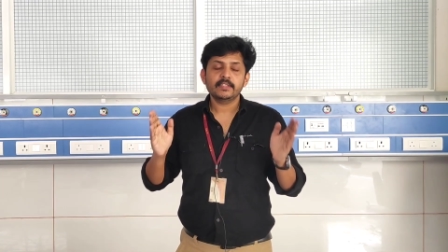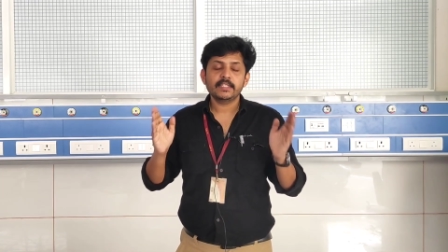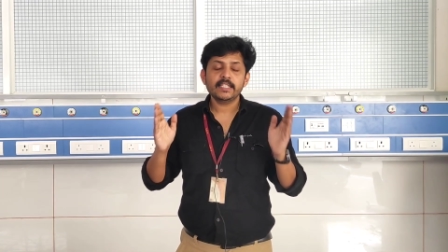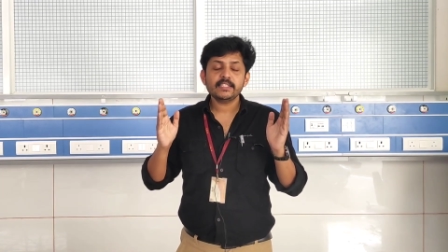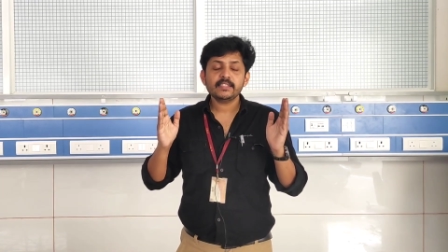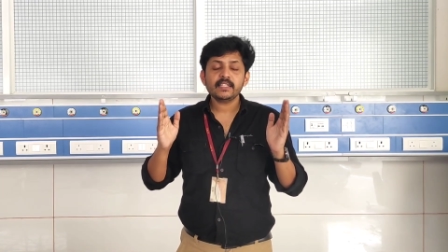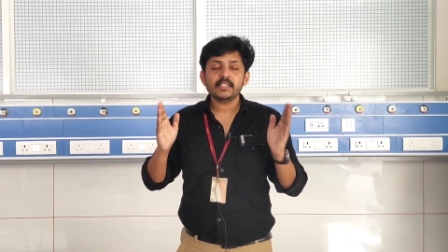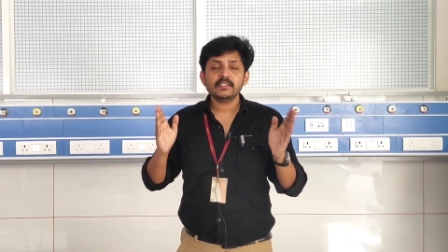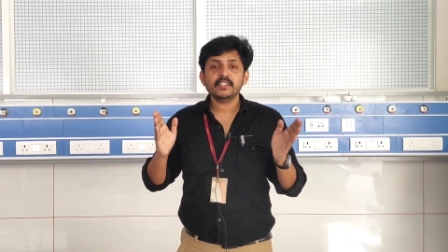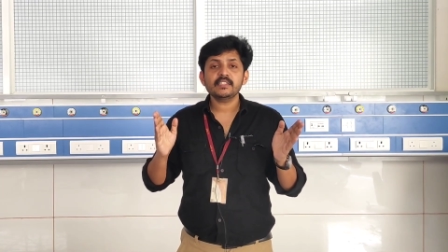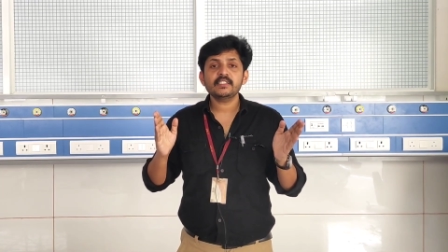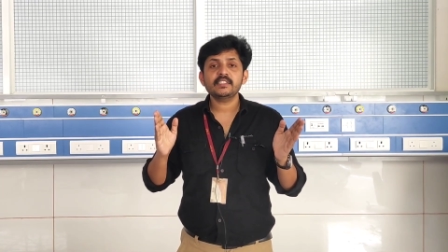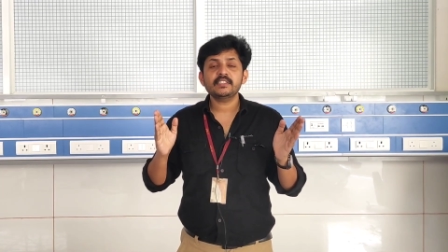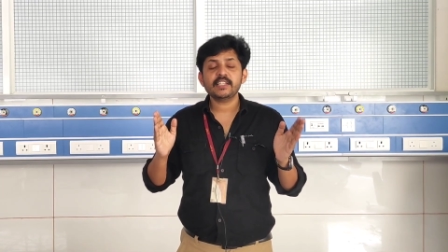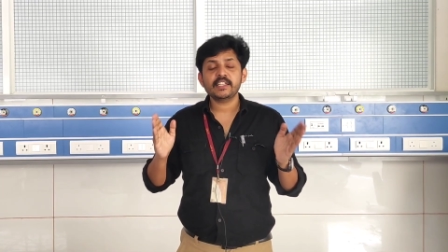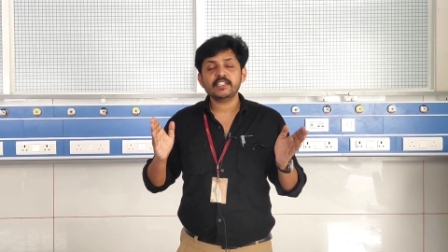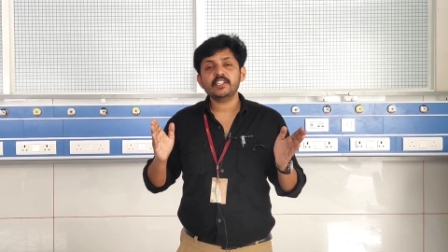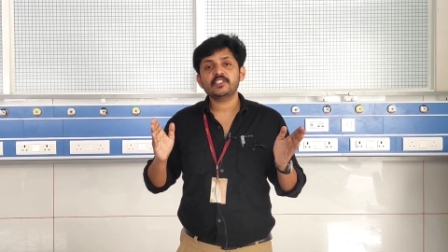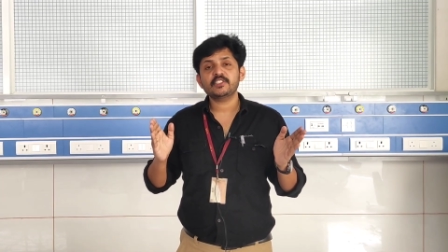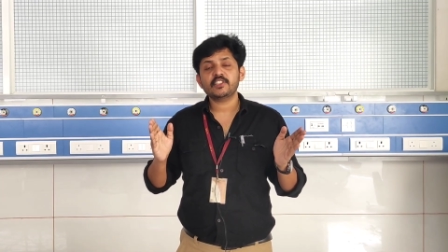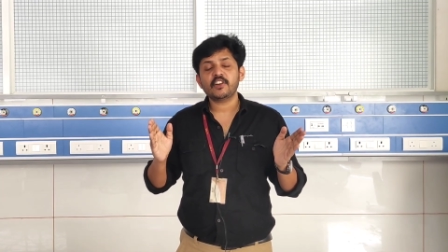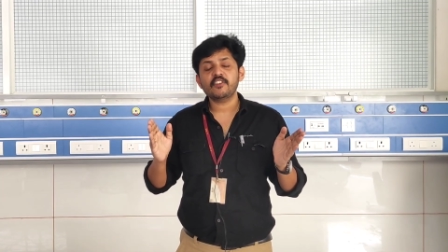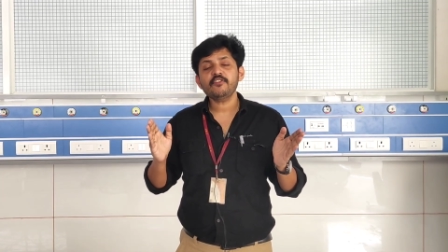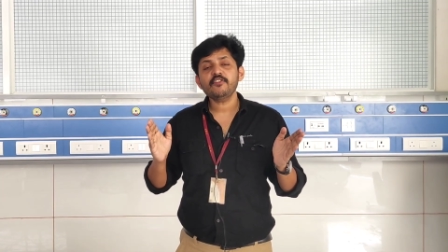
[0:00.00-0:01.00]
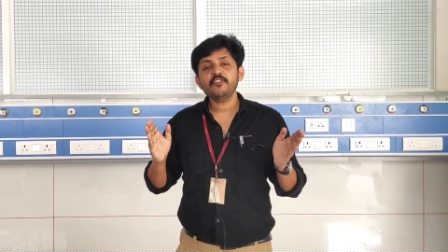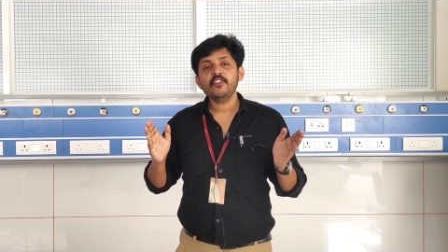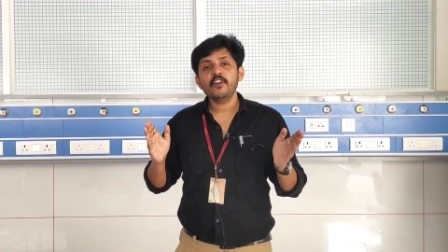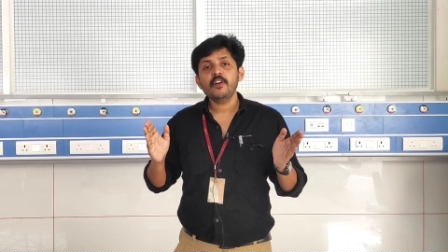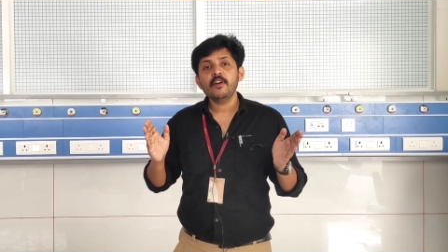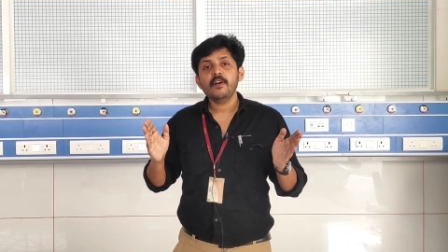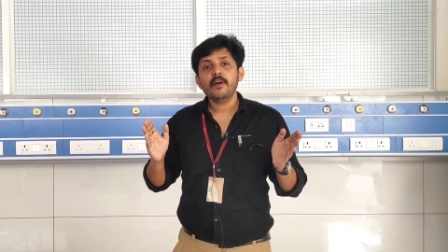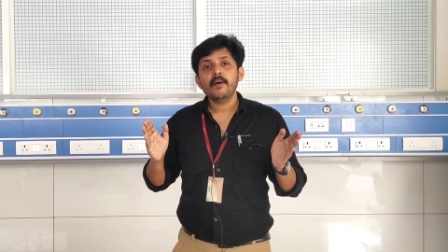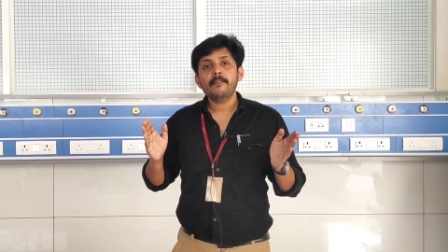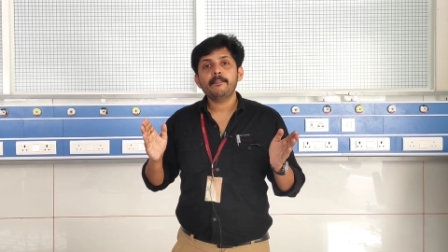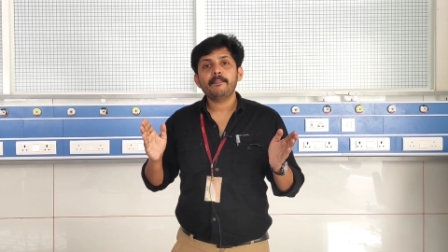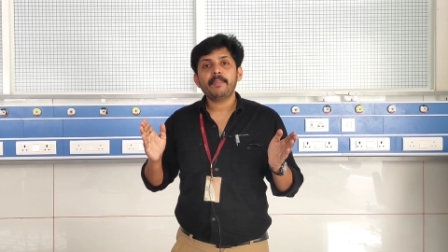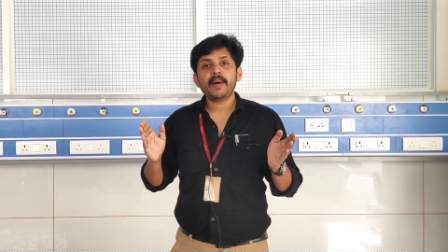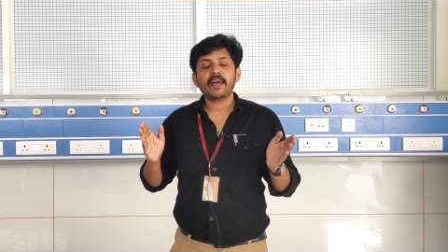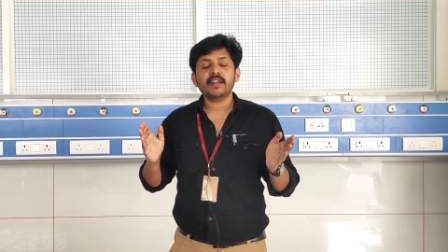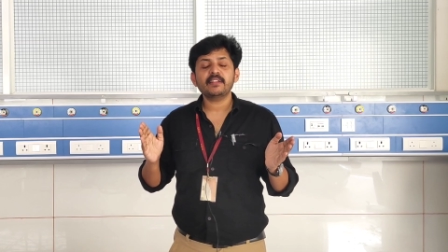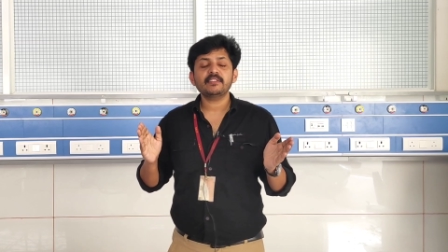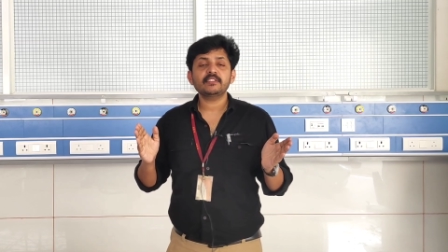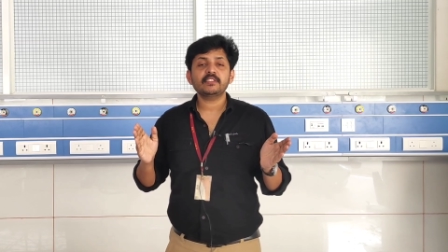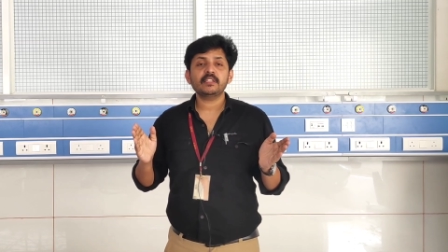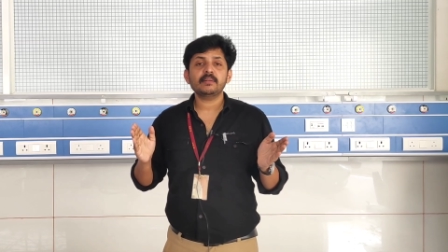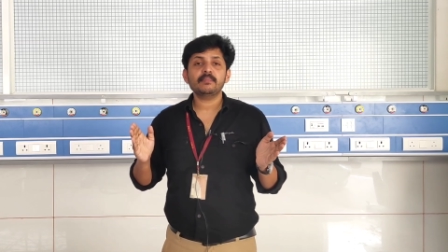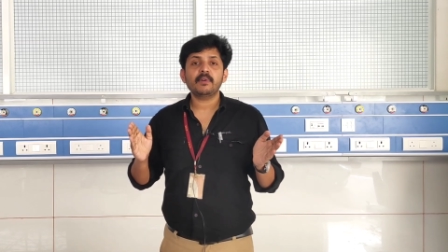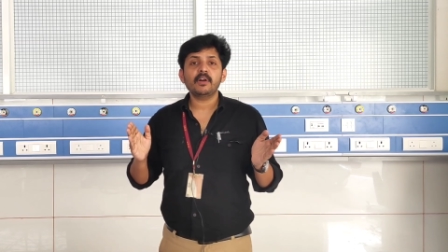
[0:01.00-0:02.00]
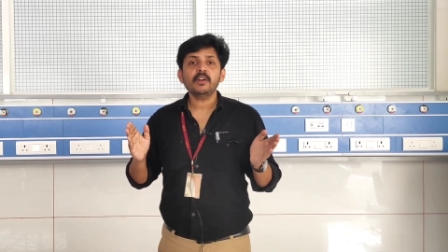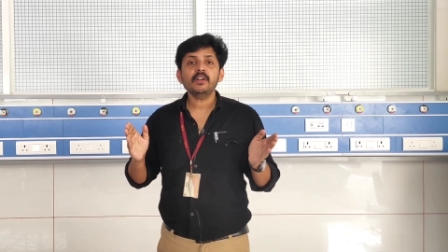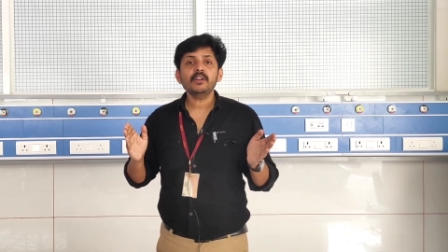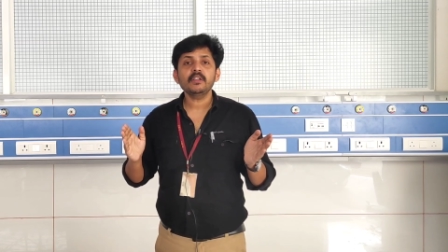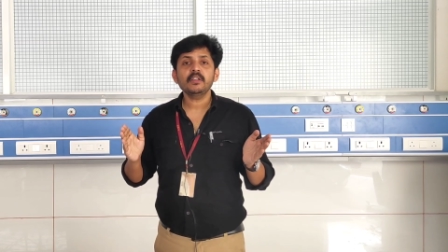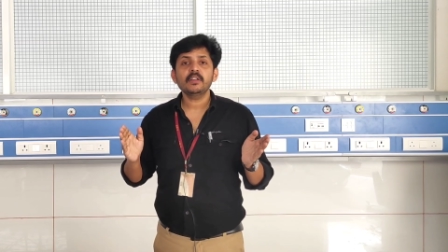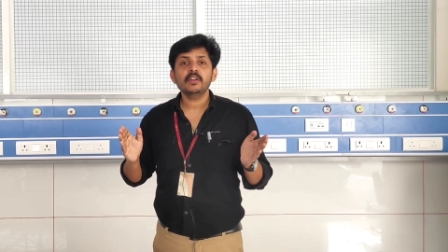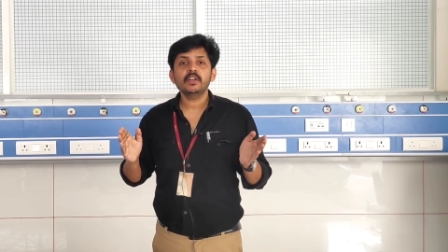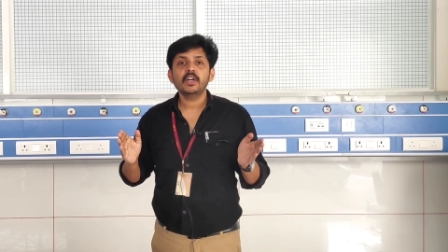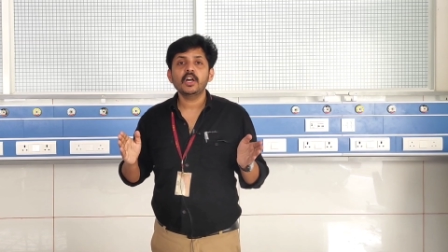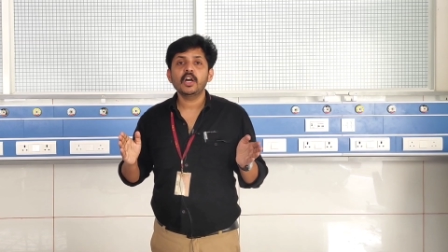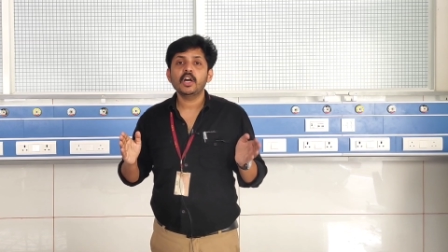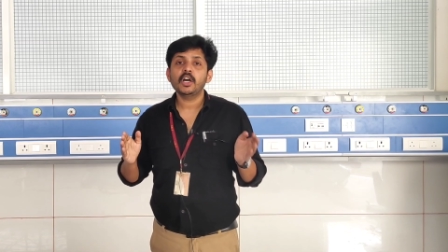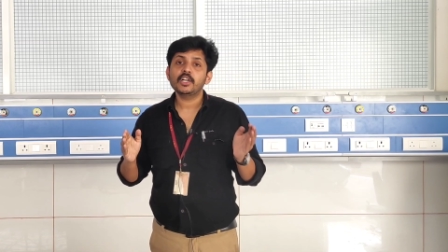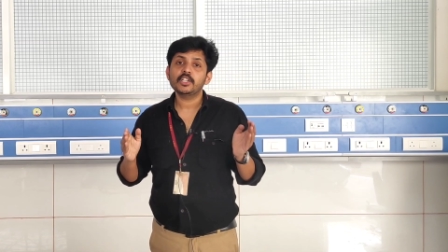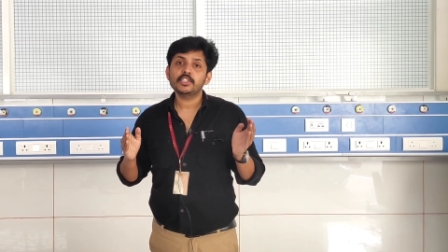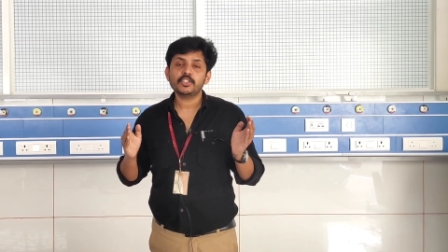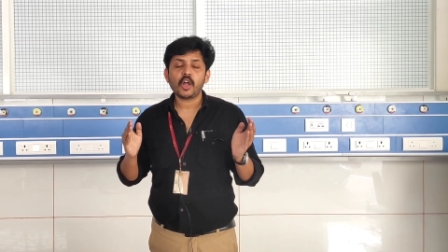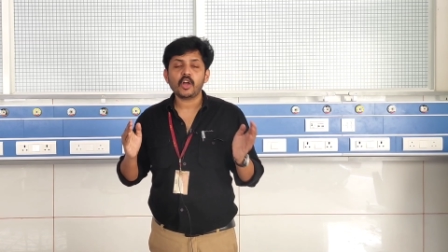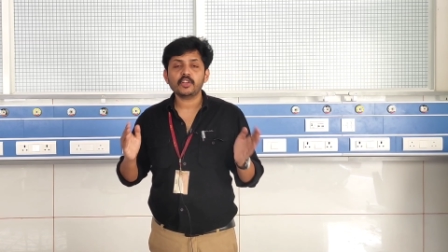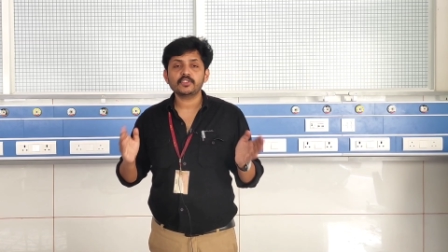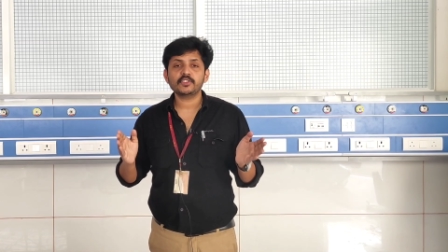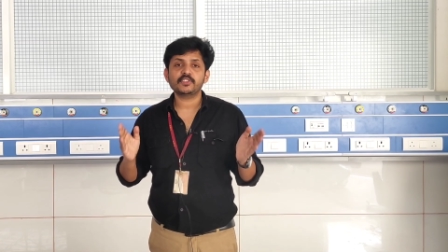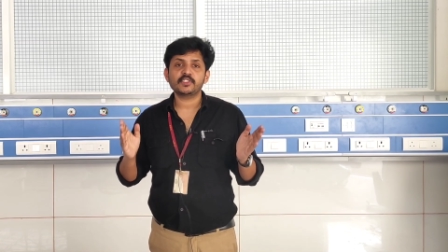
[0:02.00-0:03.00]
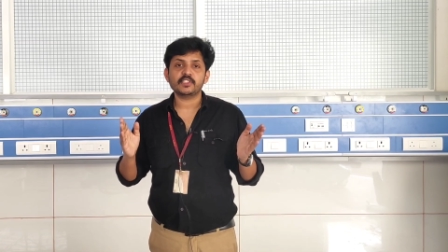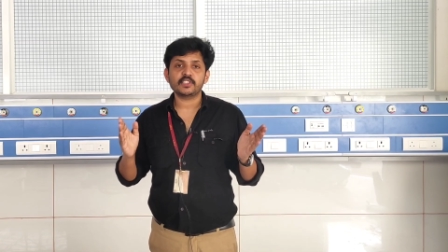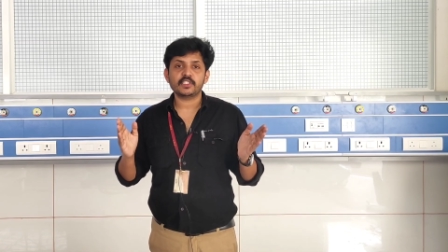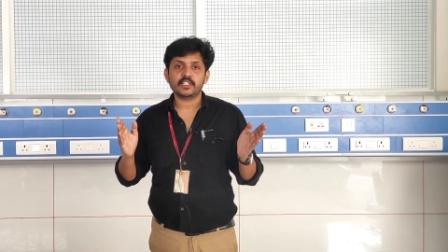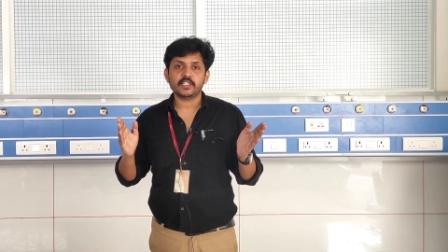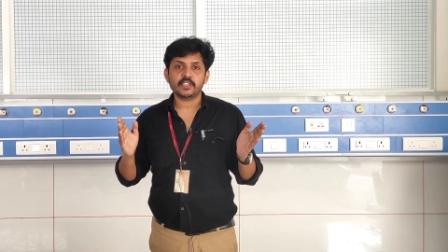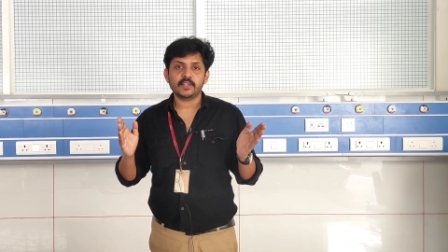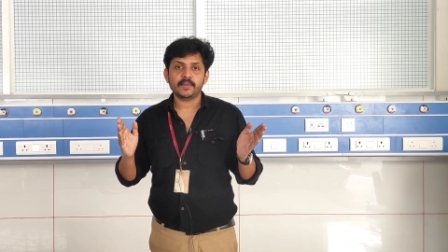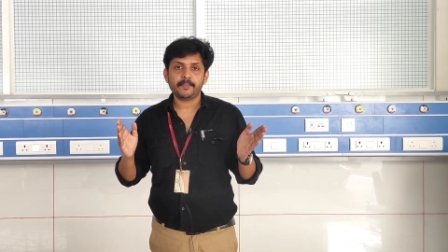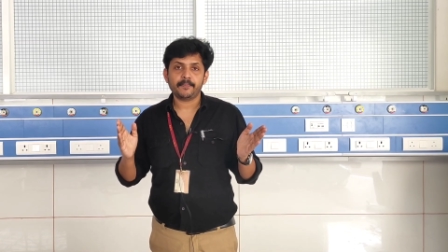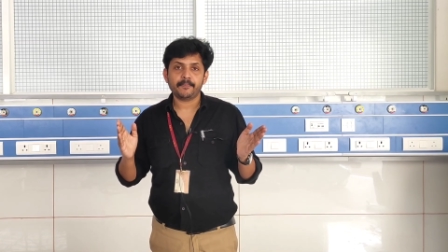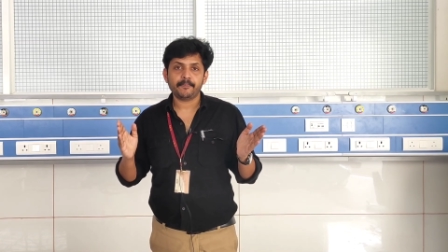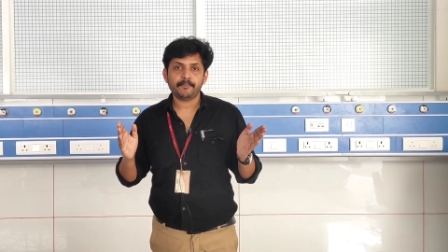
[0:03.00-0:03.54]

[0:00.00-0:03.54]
these are the stages of paracetamol toxicity